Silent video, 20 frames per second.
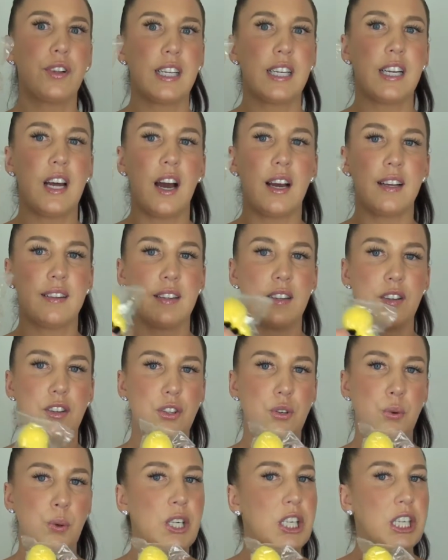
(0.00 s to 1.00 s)
really nice and
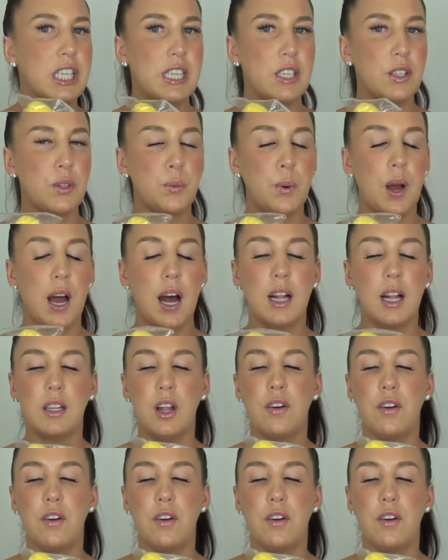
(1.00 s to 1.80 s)
squishy as well.